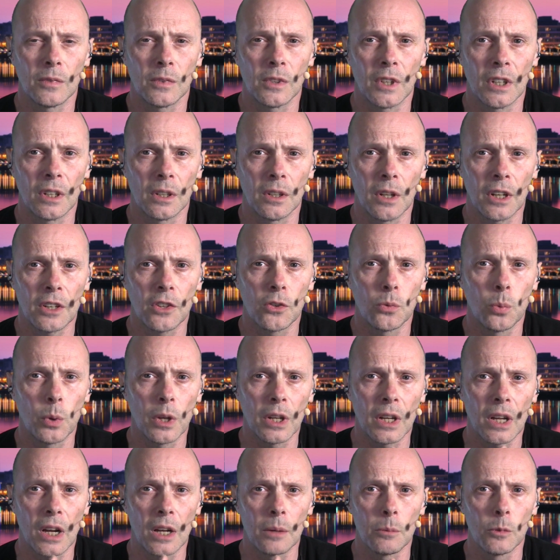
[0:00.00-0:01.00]
Till next
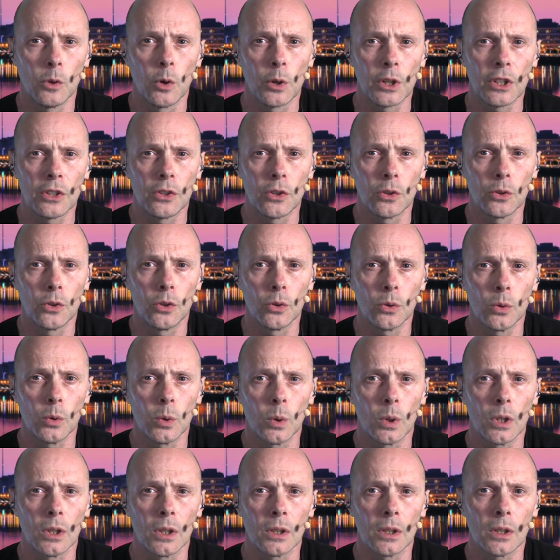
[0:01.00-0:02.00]
week I'm going to
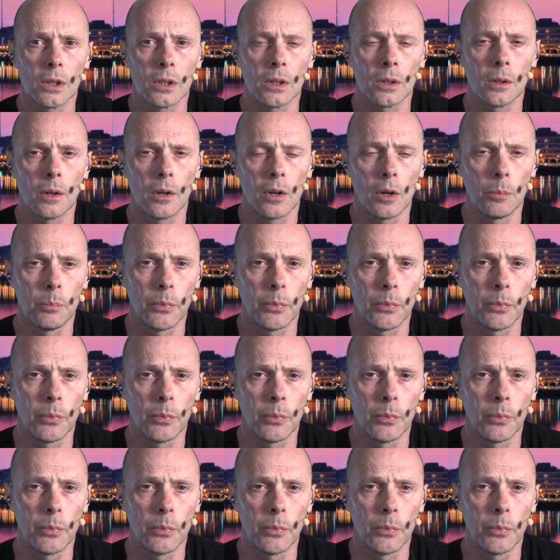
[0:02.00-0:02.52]
do a